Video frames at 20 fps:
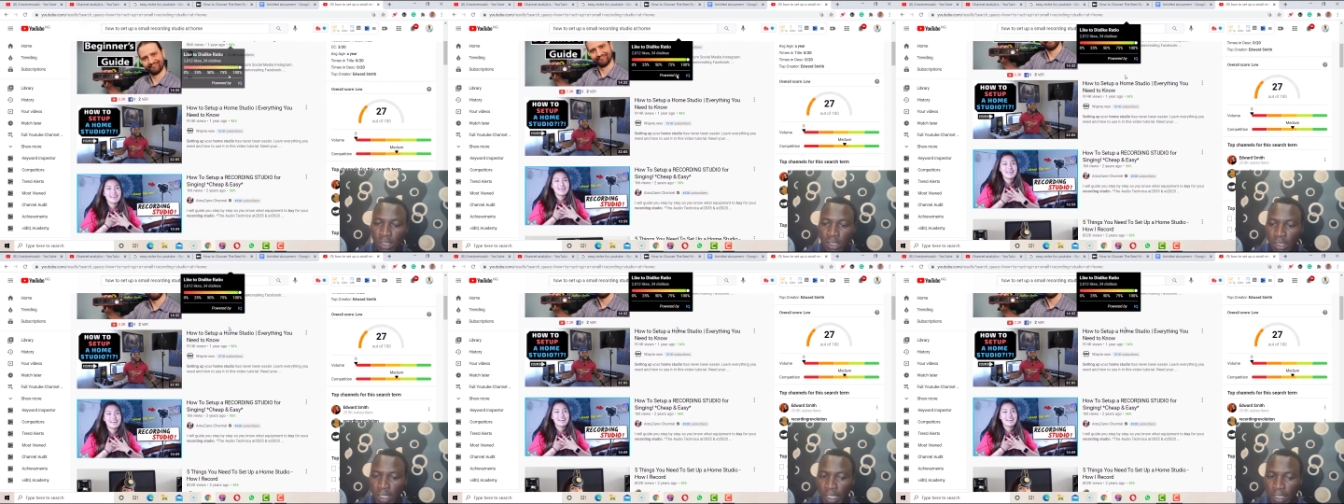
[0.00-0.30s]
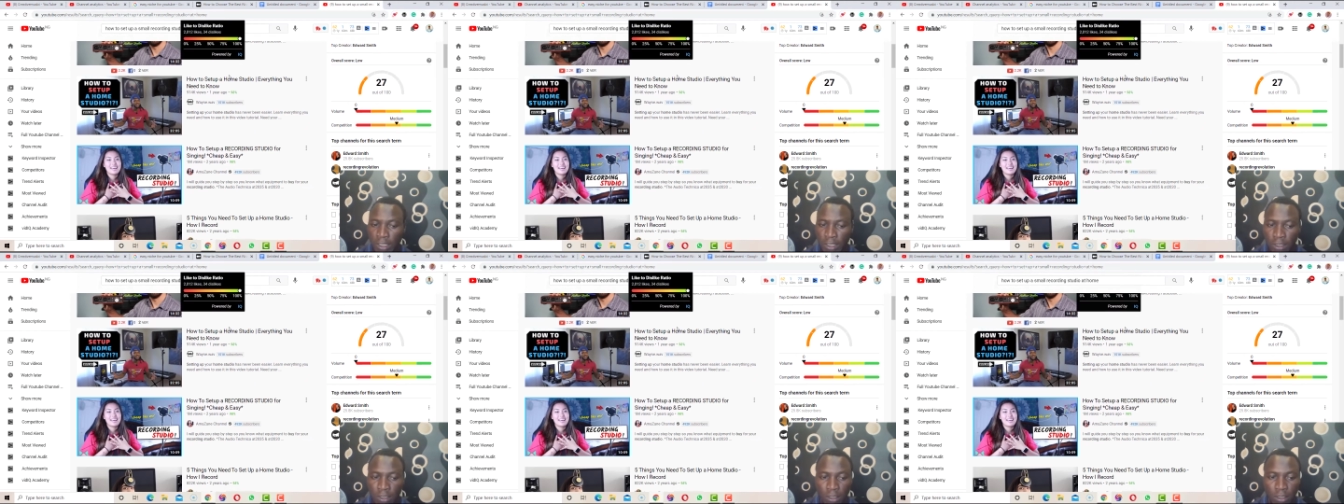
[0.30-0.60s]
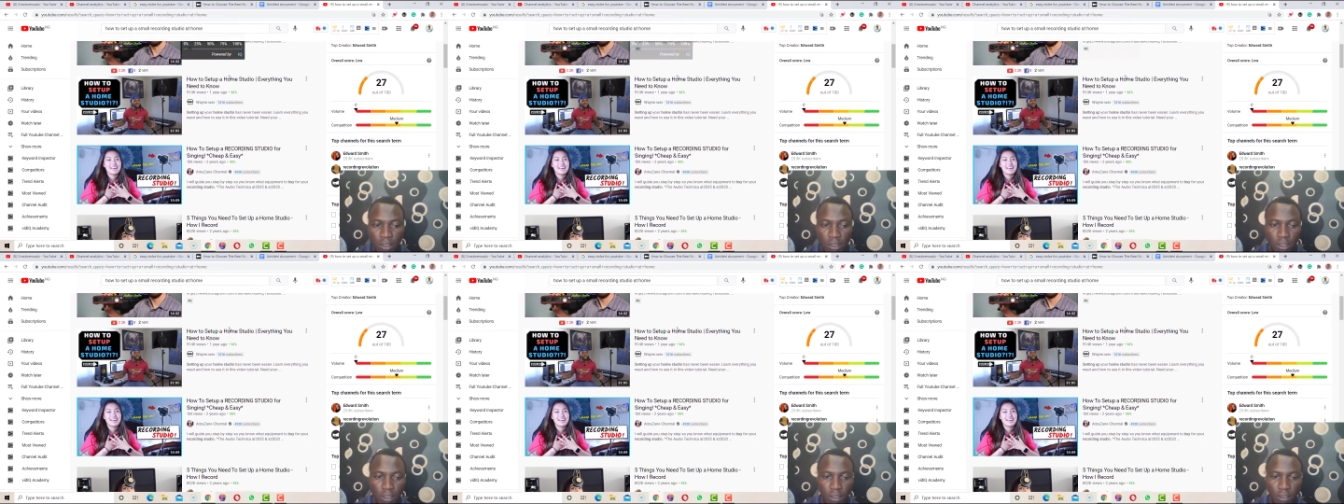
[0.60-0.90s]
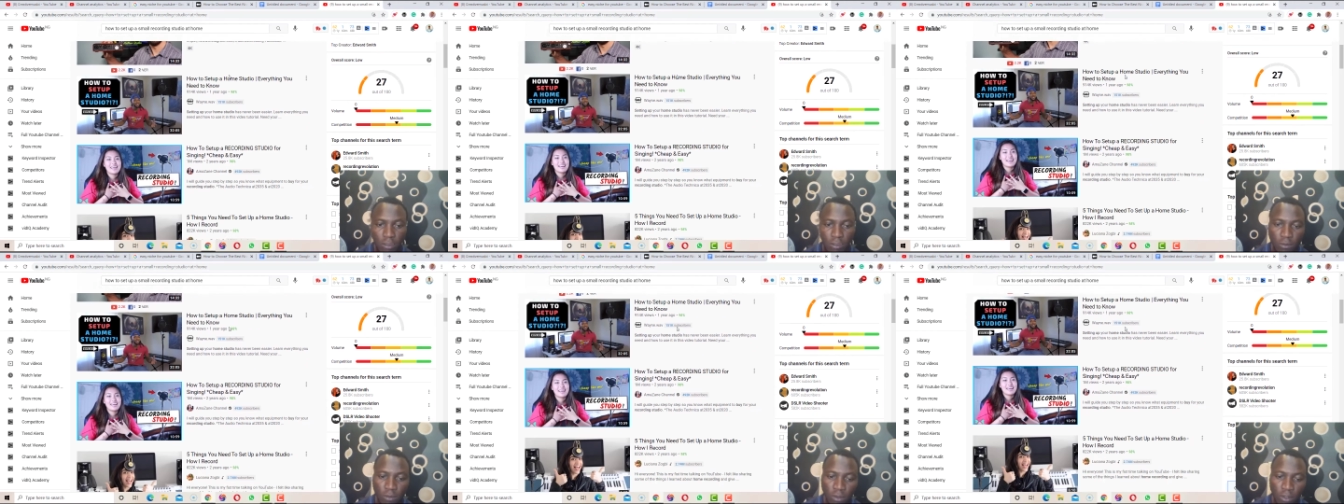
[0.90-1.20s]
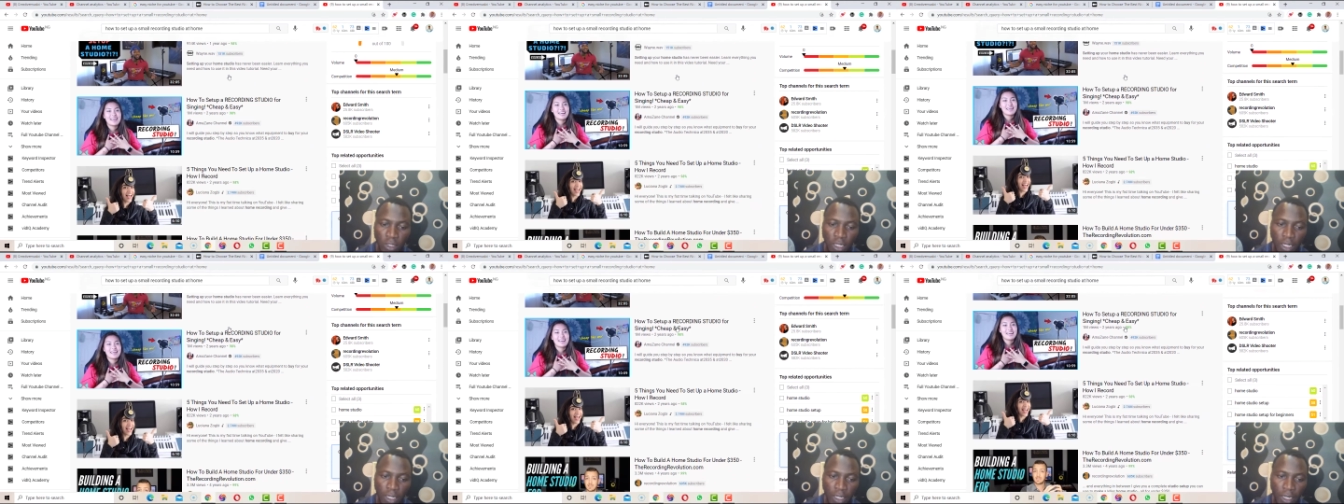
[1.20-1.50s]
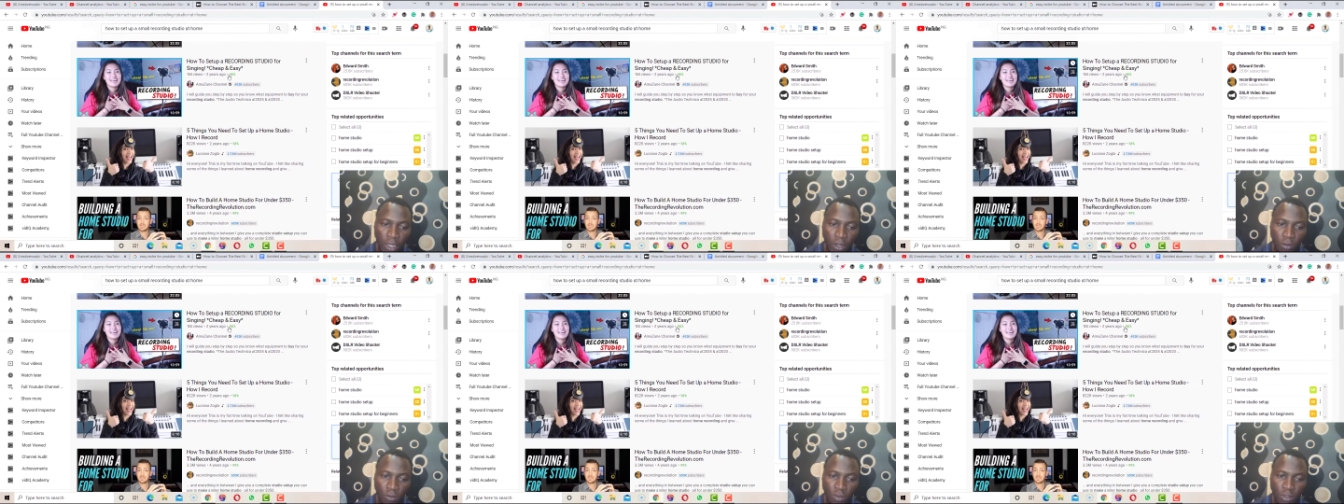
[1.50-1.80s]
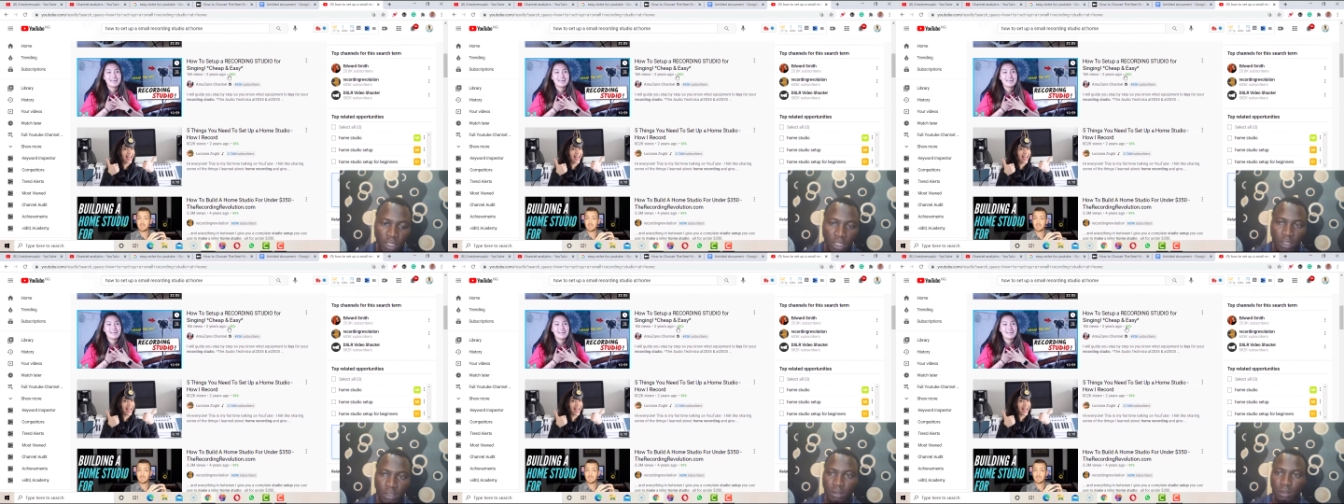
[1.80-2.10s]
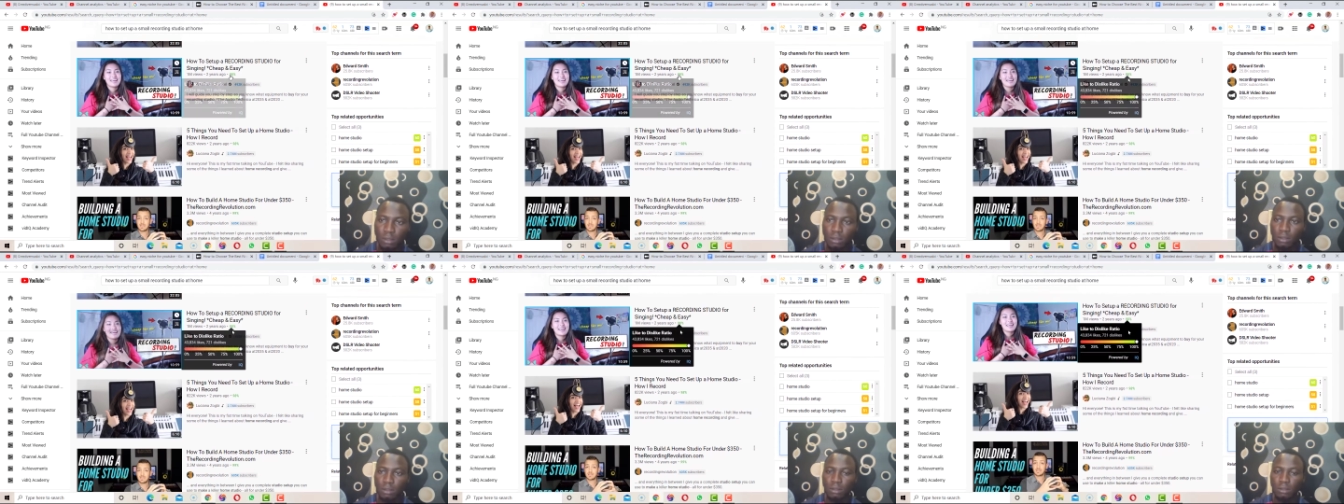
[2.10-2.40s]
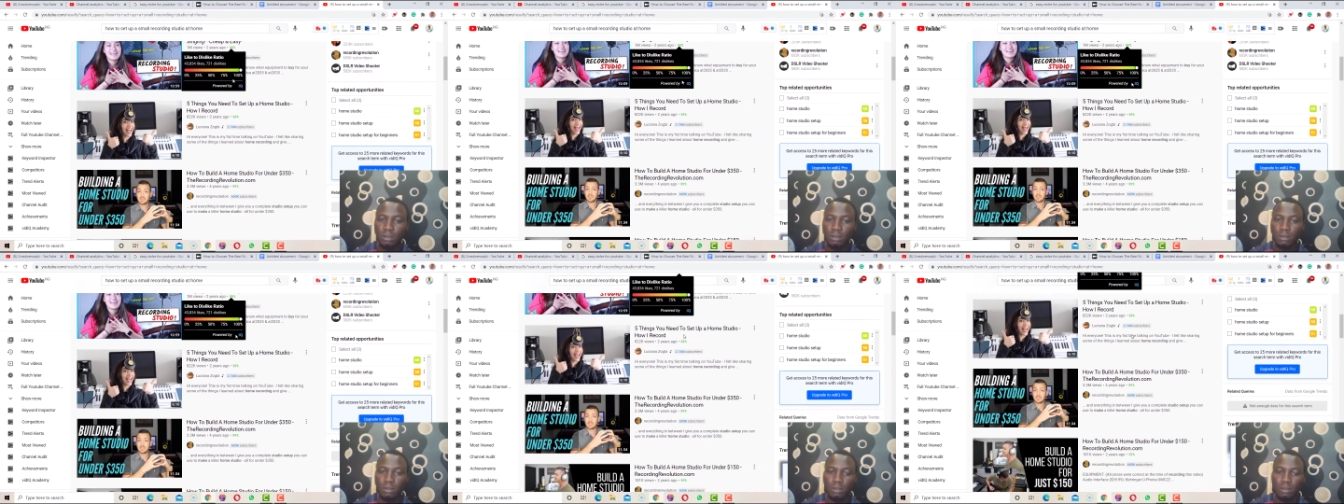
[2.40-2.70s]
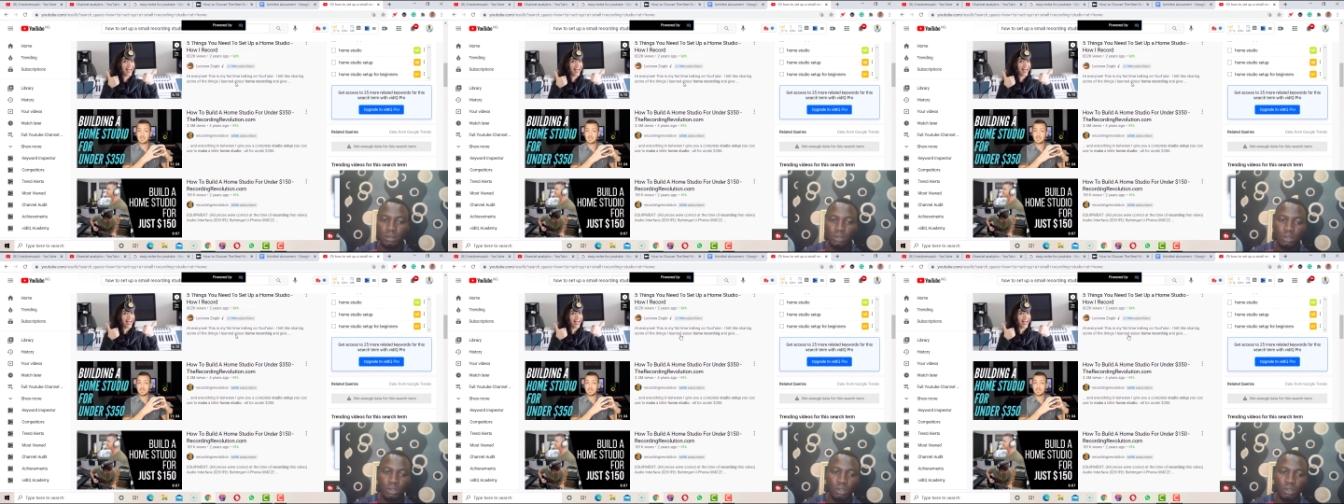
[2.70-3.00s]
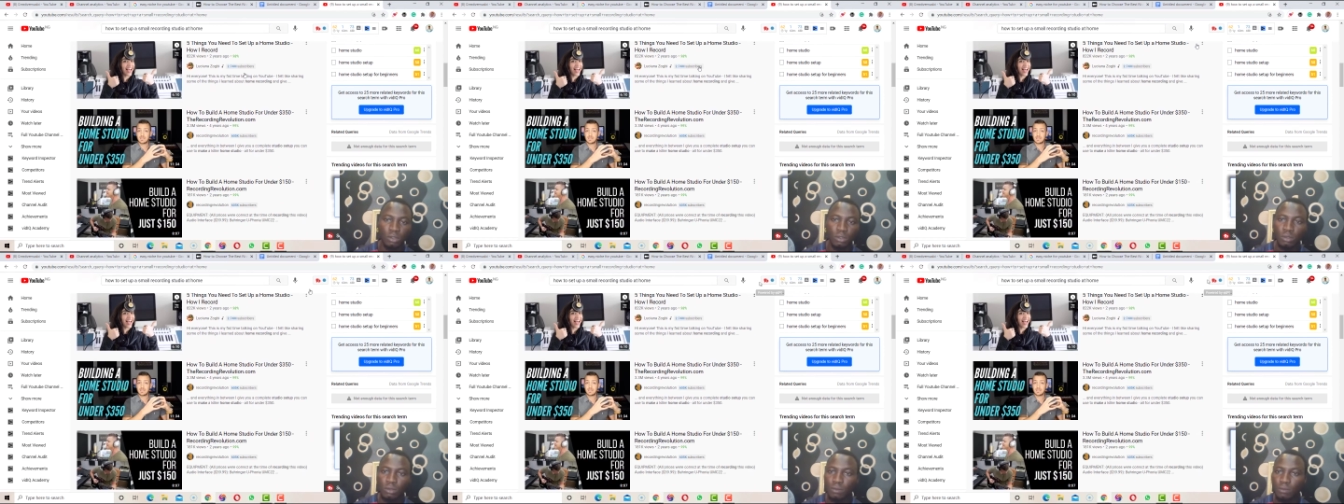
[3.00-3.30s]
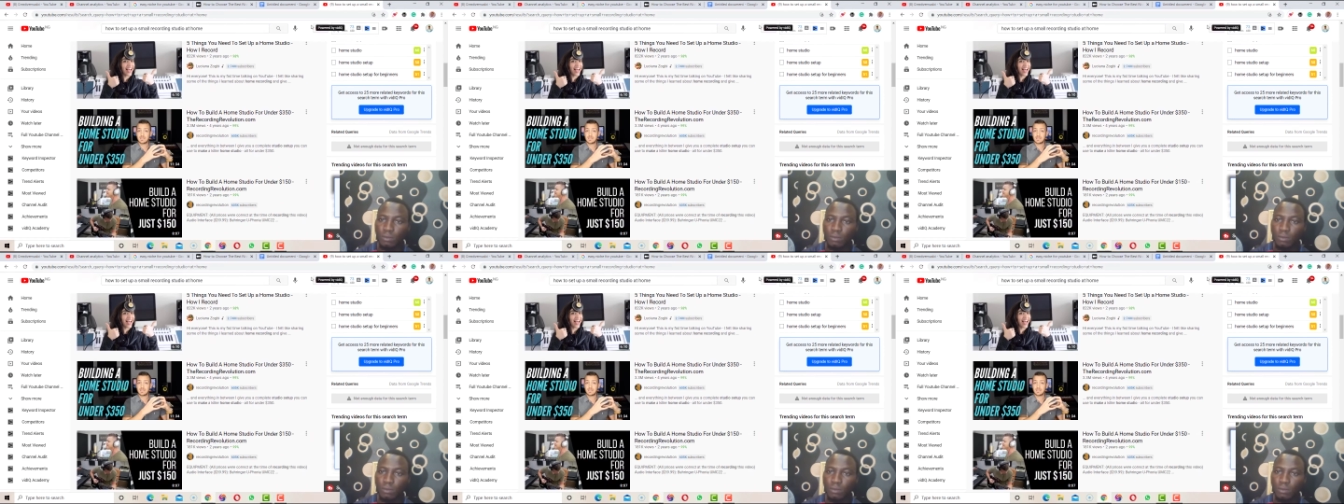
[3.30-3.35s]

searching for that kind of thing. So